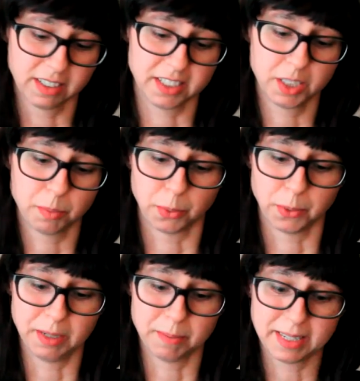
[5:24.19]
I just
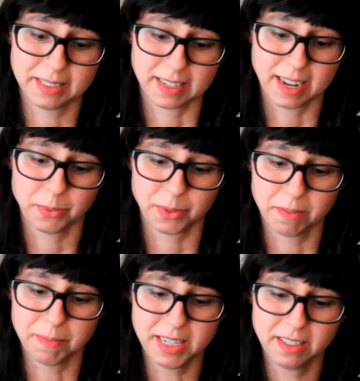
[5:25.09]
bring my set with
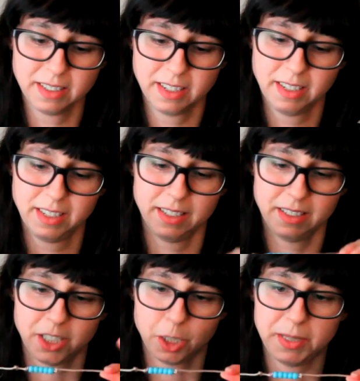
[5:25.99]
me
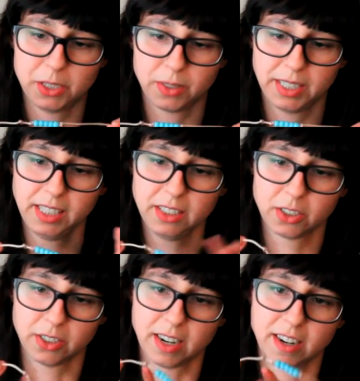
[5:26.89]
and just be stringing.
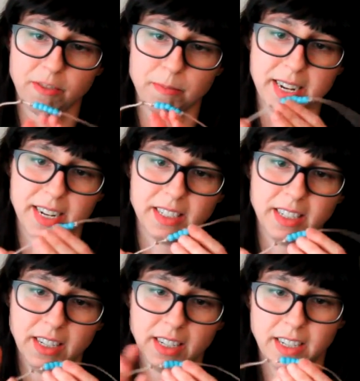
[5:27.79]
So now I've made
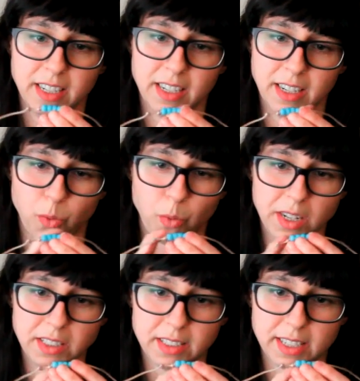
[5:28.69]

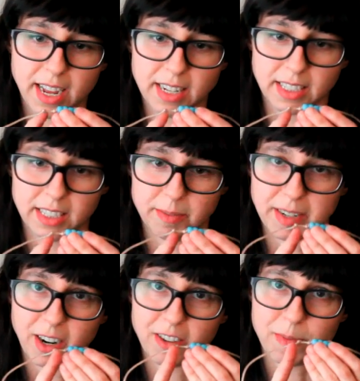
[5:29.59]
one set, and
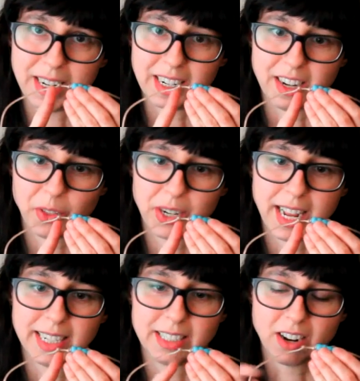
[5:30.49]
now I've made another
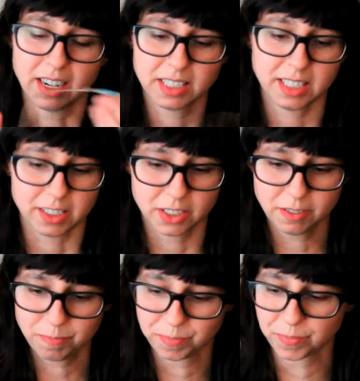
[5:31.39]
end knot
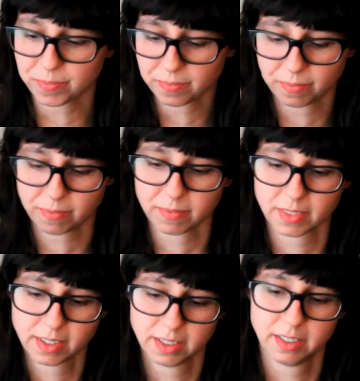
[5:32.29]
here.
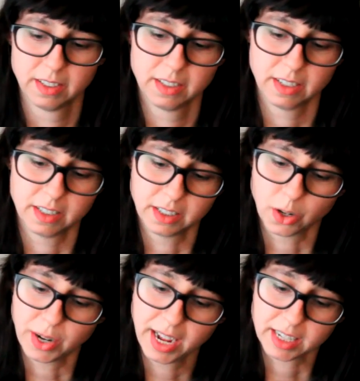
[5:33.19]
And I'll go
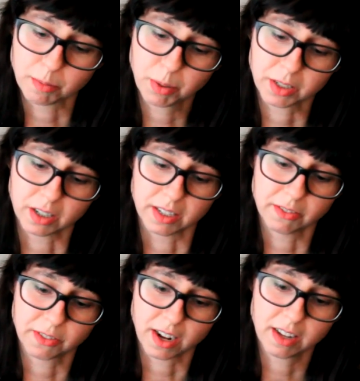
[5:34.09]
ahead and put on
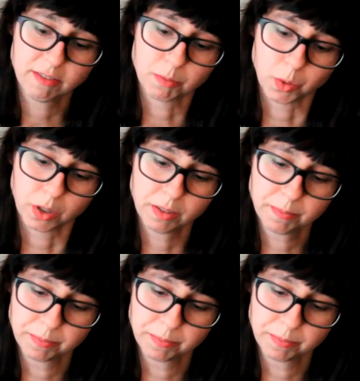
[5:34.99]
5 more.